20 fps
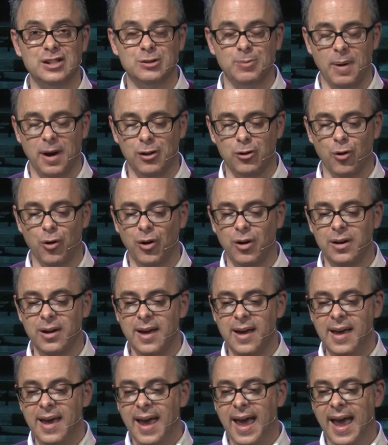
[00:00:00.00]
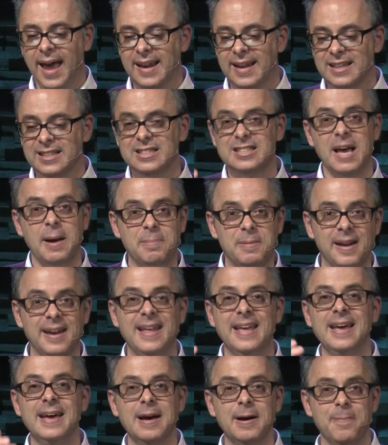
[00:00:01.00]
as my Lord, and accepted
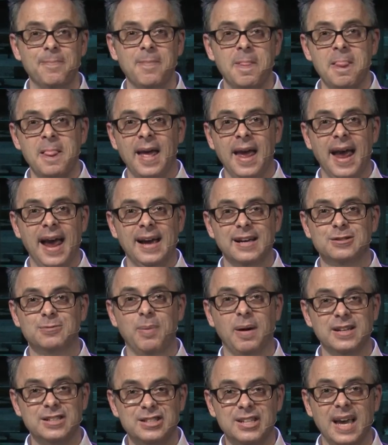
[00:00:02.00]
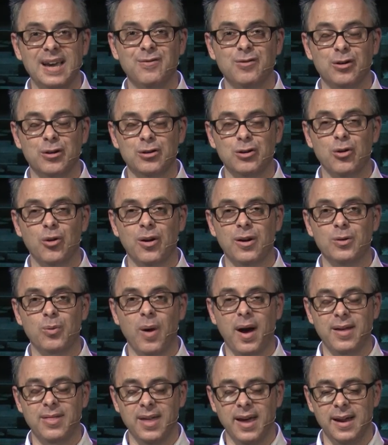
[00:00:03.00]
Him as my Savior and Lord,
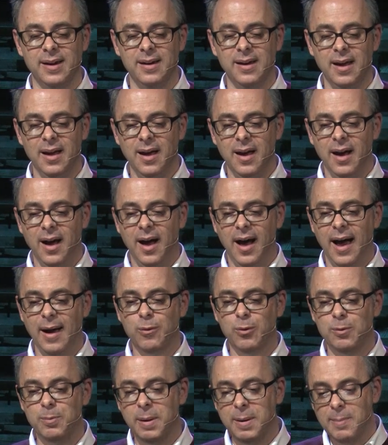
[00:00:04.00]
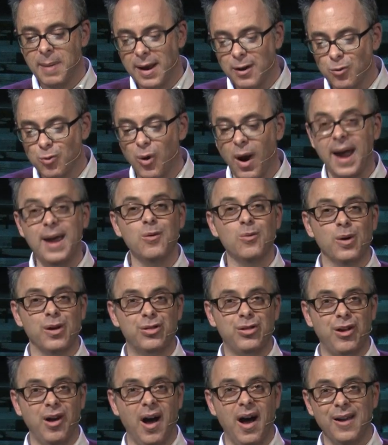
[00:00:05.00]
why then I would be made right
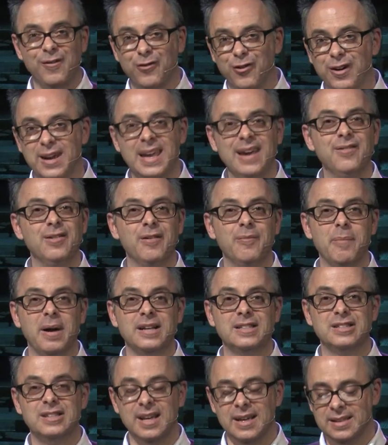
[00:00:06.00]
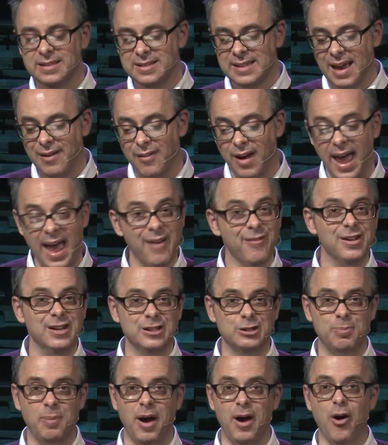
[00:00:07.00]
with God, forgiven of my sins, have heaven
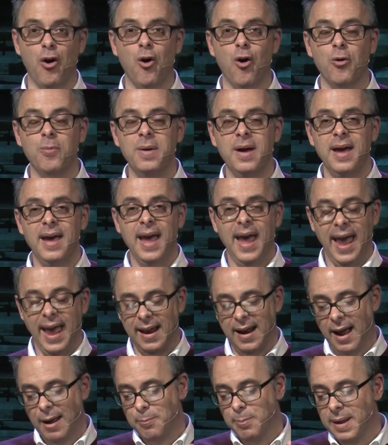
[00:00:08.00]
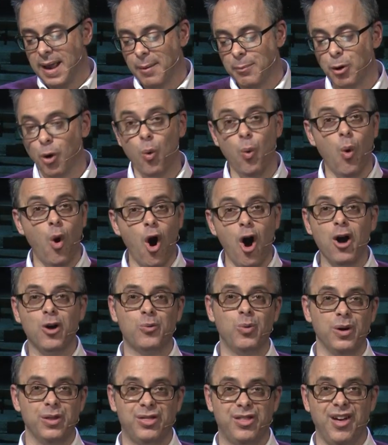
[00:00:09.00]
as my home, and I'd be able to
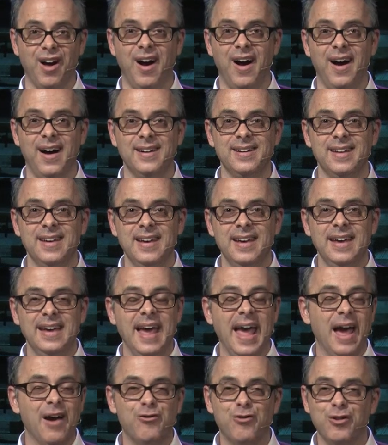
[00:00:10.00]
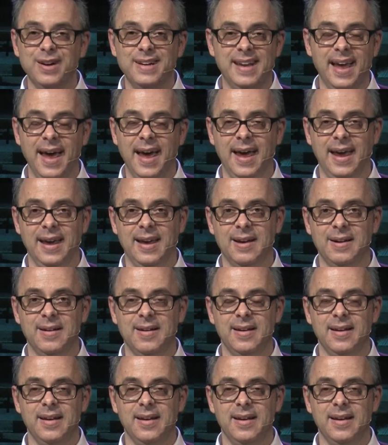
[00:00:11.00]
walk with God every day.